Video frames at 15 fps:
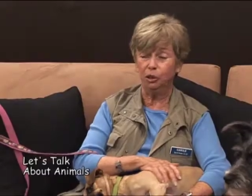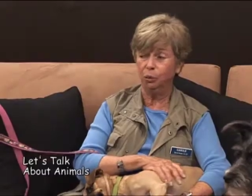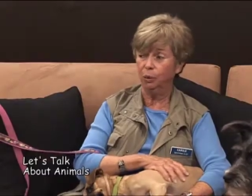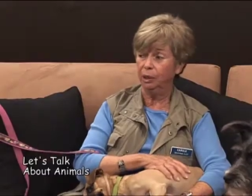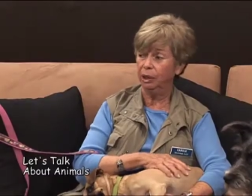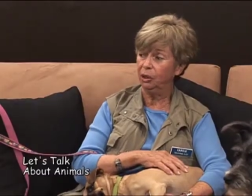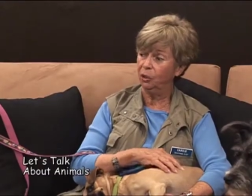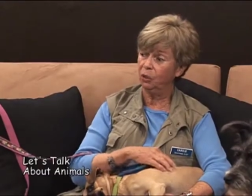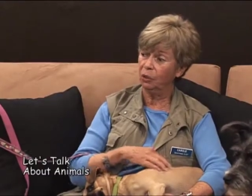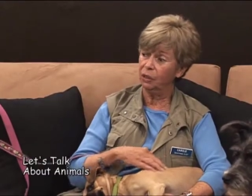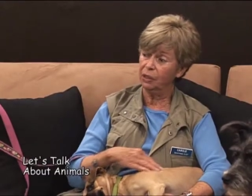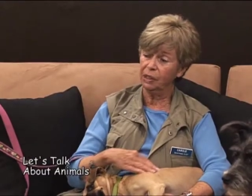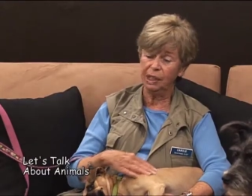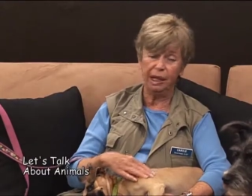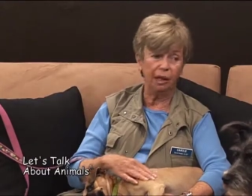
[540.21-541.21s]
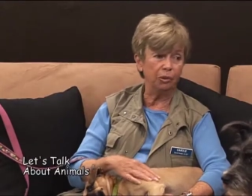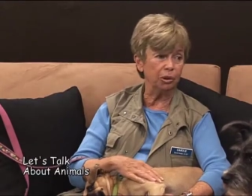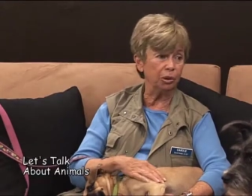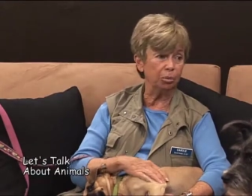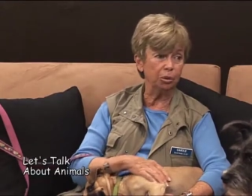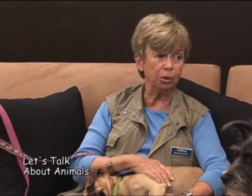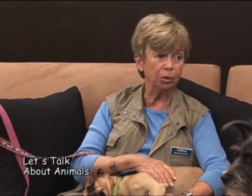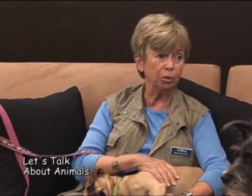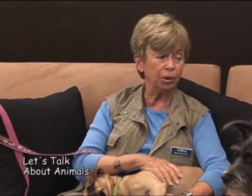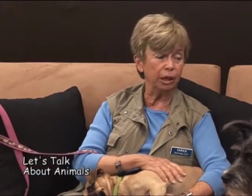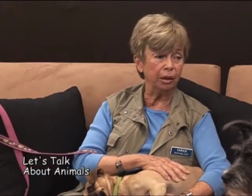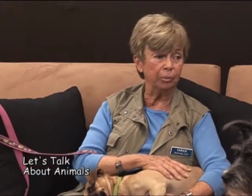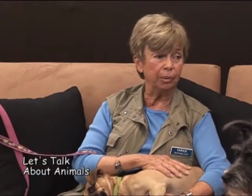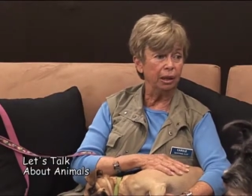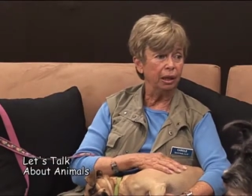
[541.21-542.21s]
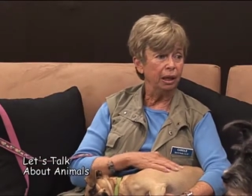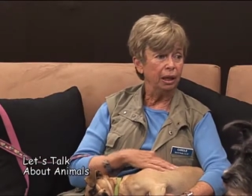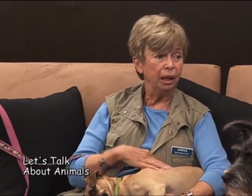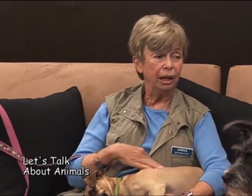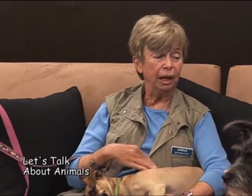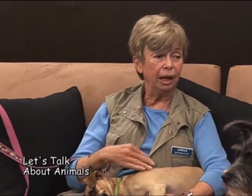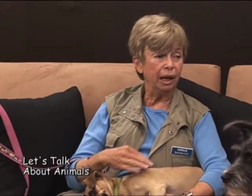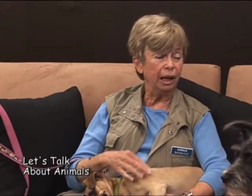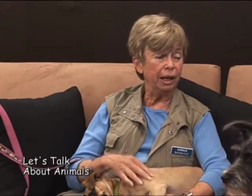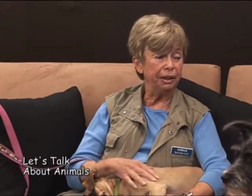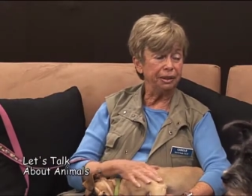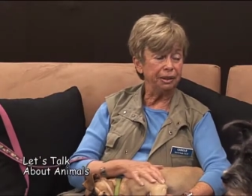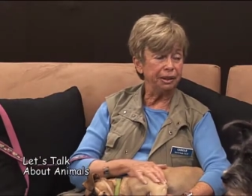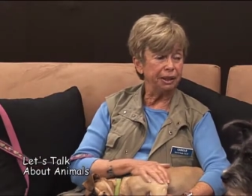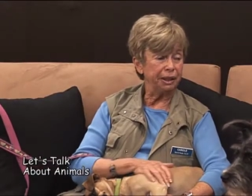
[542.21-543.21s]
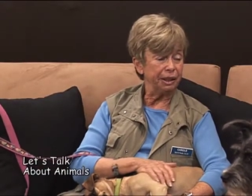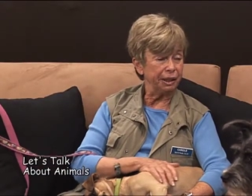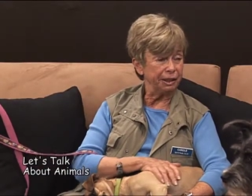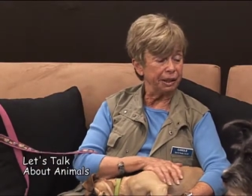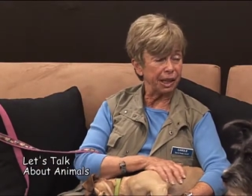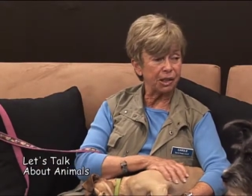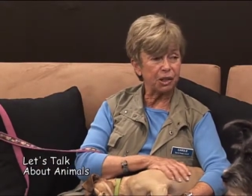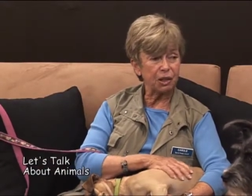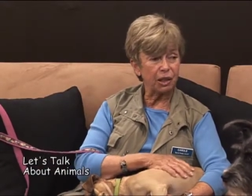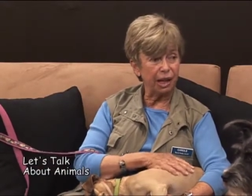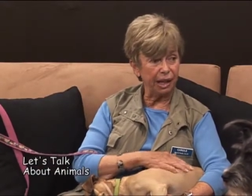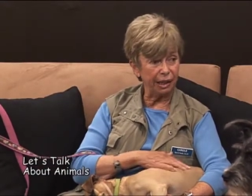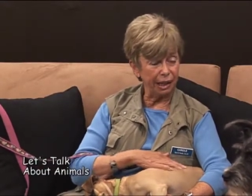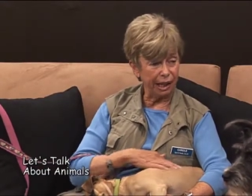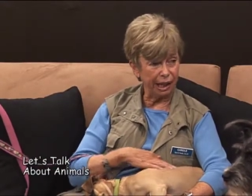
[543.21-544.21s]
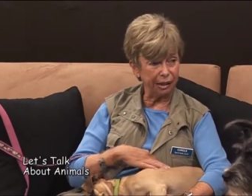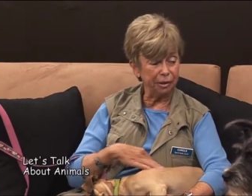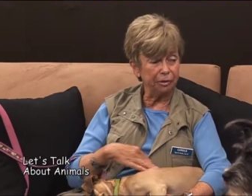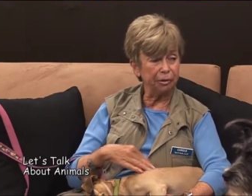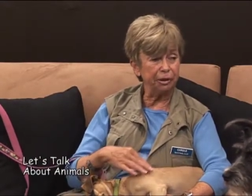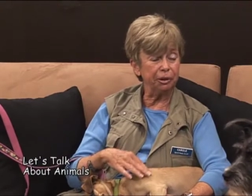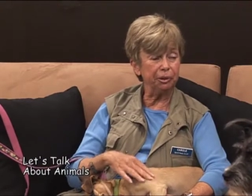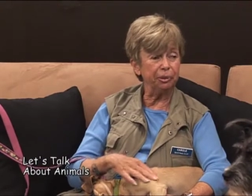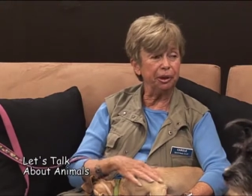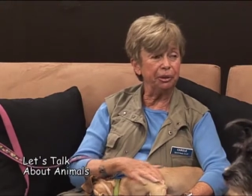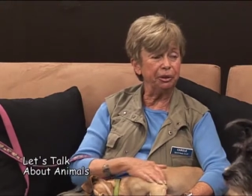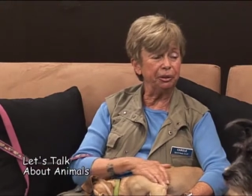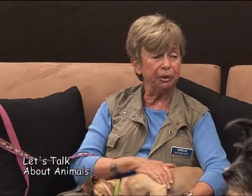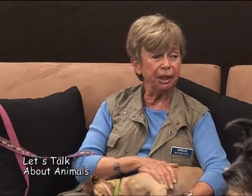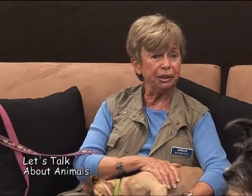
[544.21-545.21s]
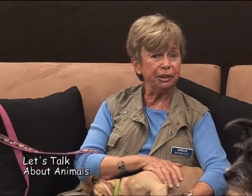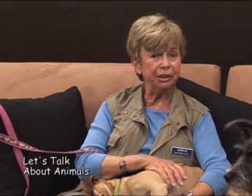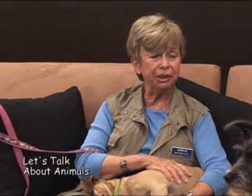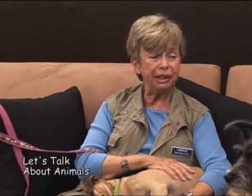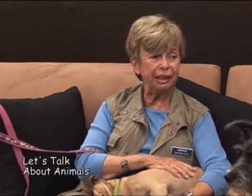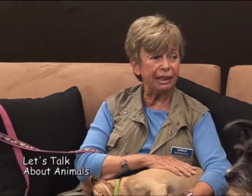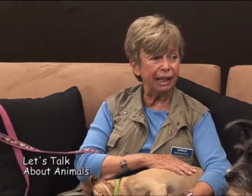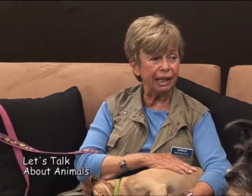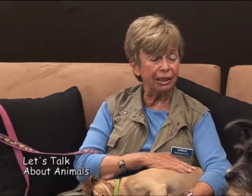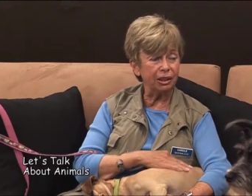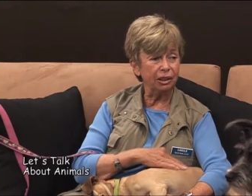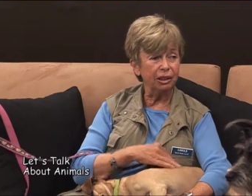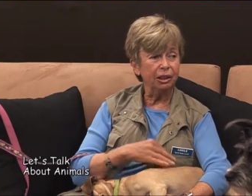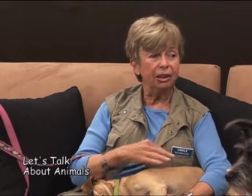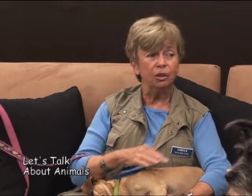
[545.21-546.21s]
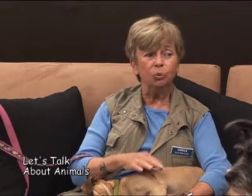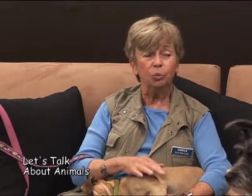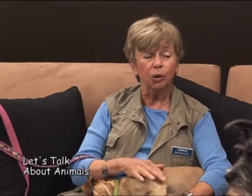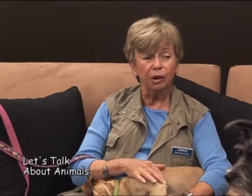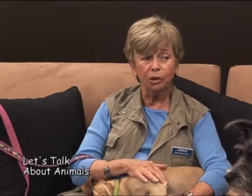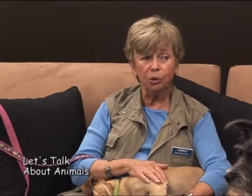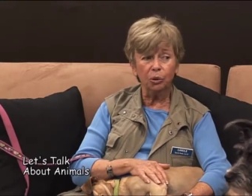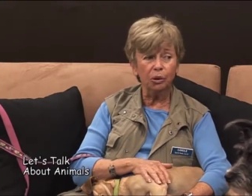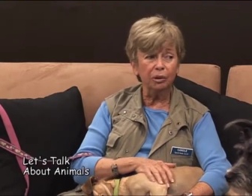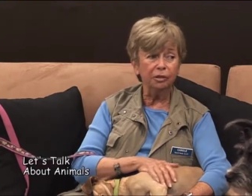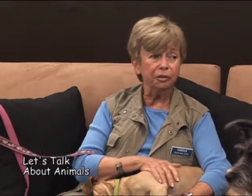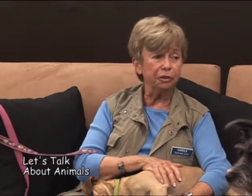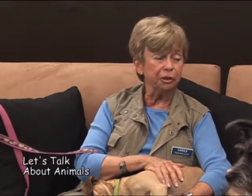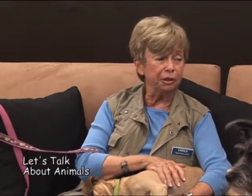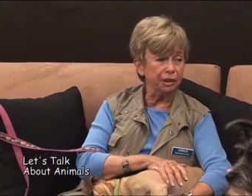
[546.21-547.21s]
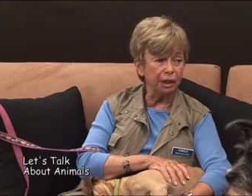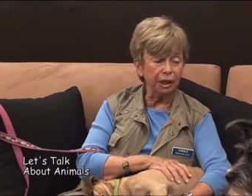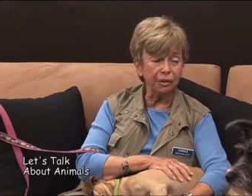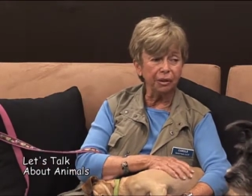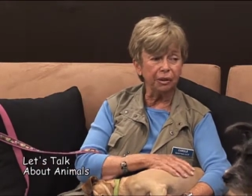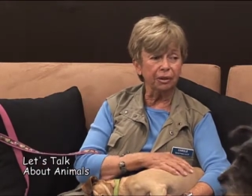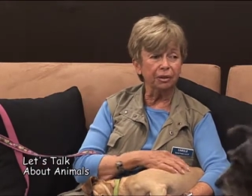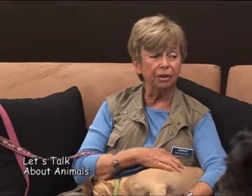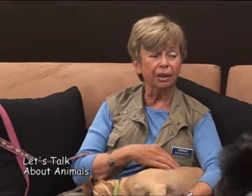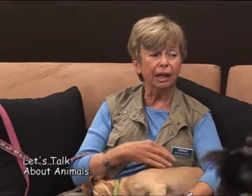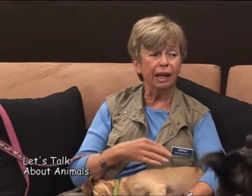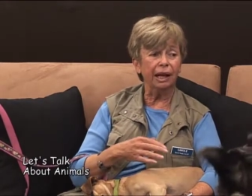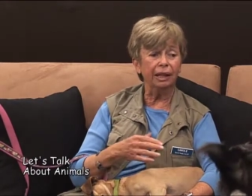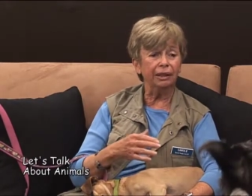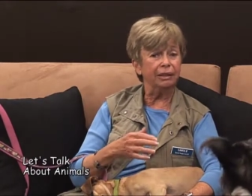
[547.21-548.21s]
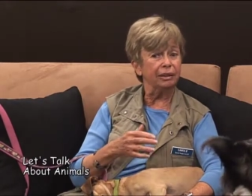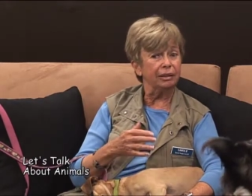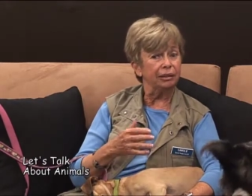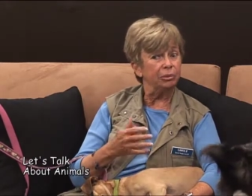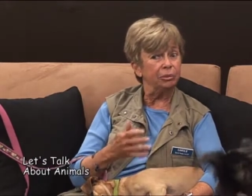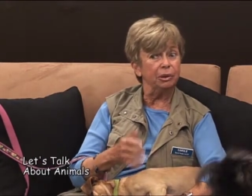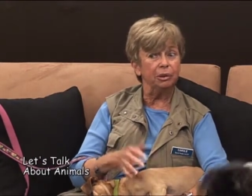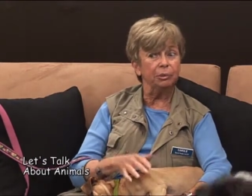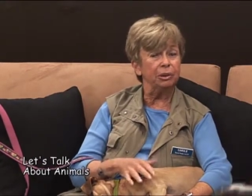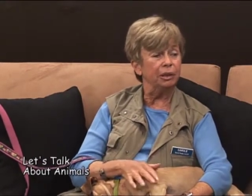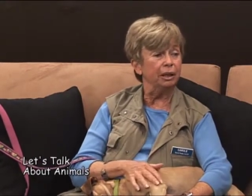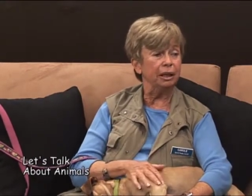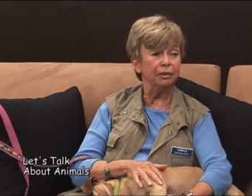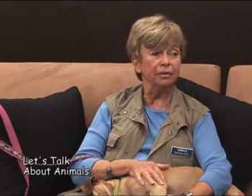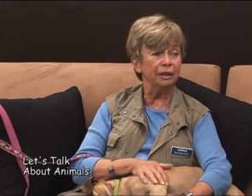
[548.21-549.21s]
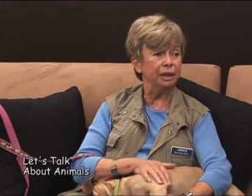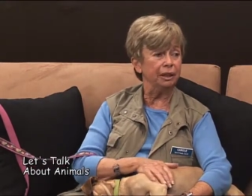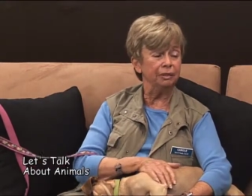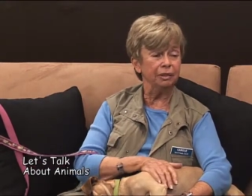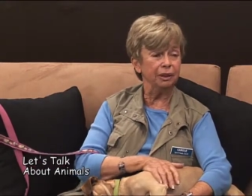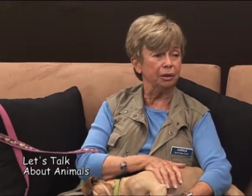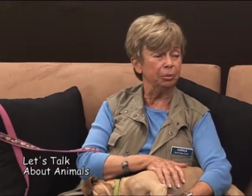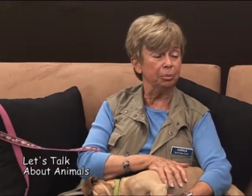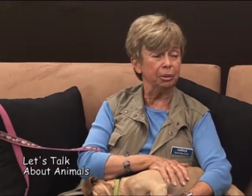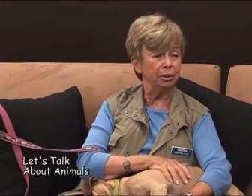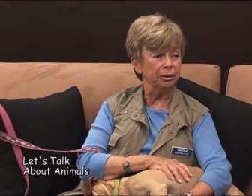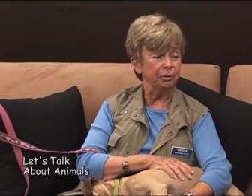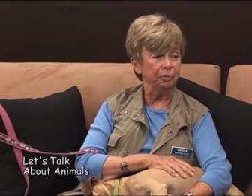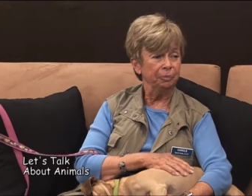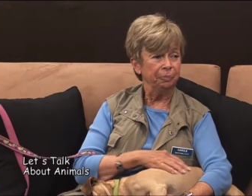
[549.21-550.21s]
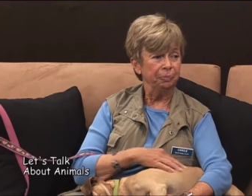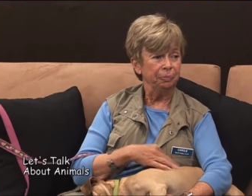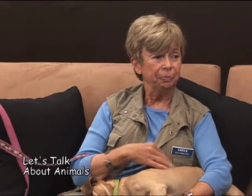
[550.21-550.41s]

to 20 dogs now in our program. And mm -hmm. uh, it takes a lot out of you, and you hate to neglect one dog for another, mm-hmm. and we would love to have help. Mm-hmm.